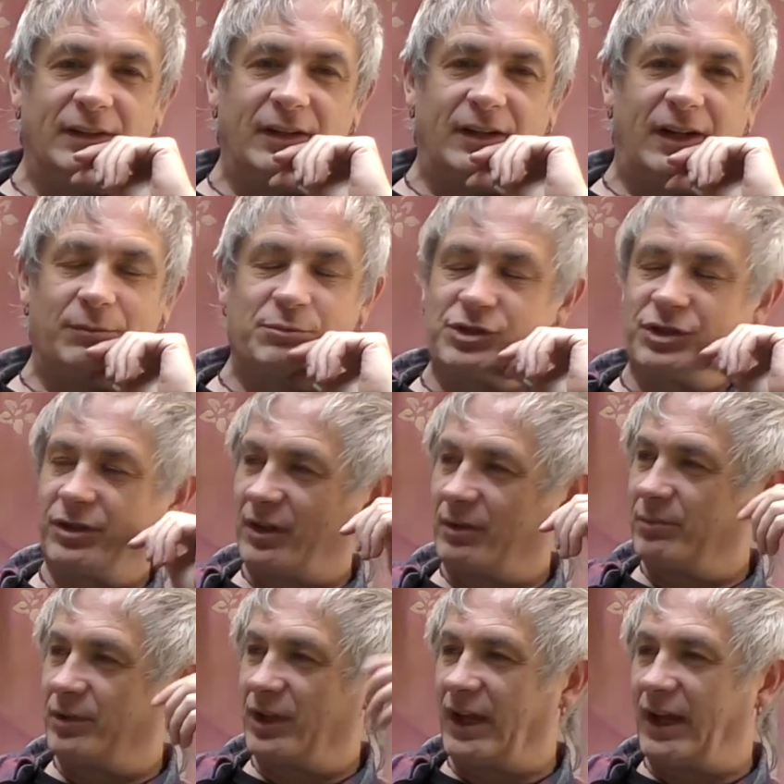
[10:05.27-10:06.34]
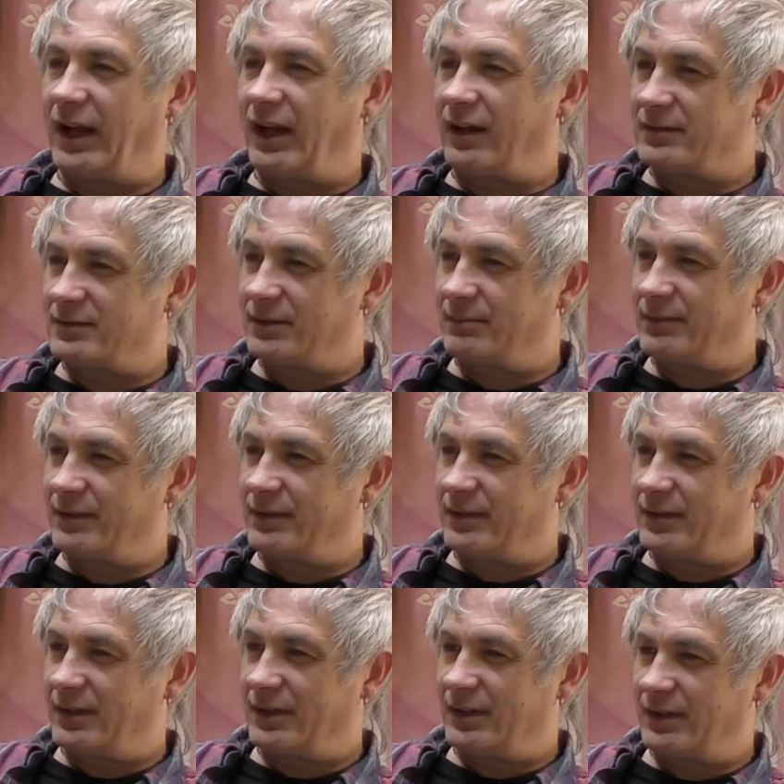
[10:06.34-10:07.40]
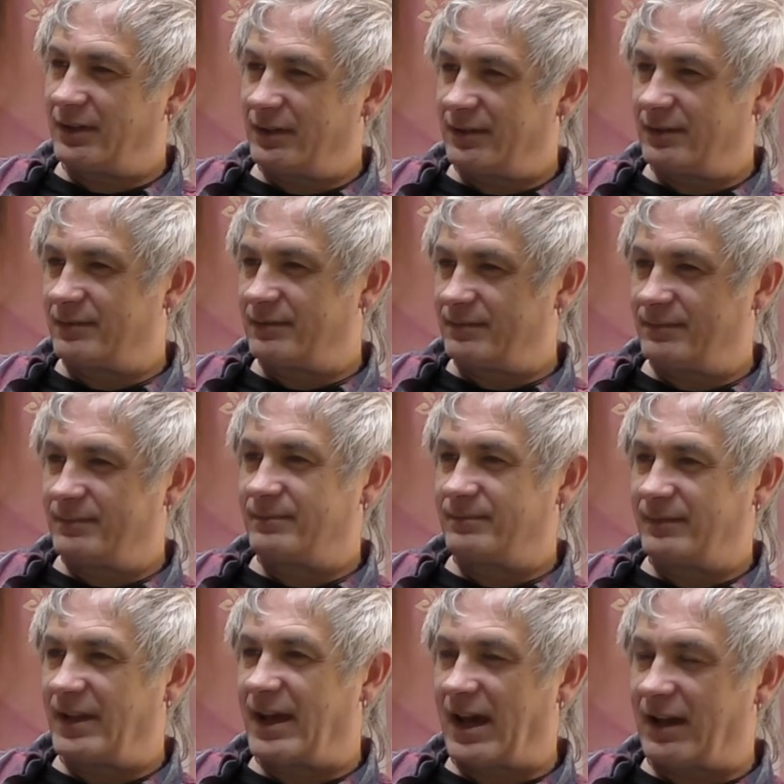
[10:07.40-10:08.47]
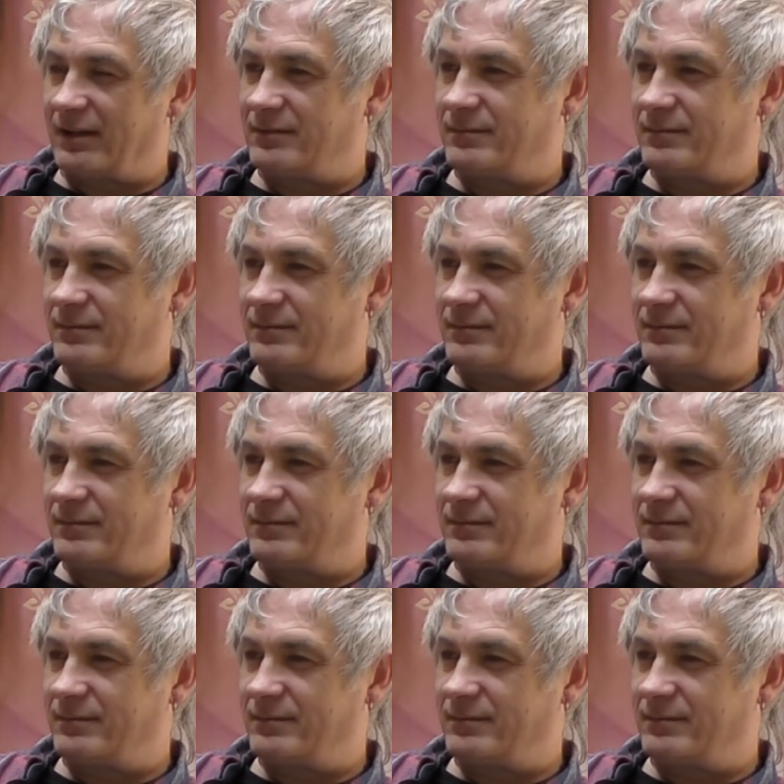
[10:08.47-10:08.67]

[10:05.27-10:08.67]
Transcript: I'm sure could play some of uh, that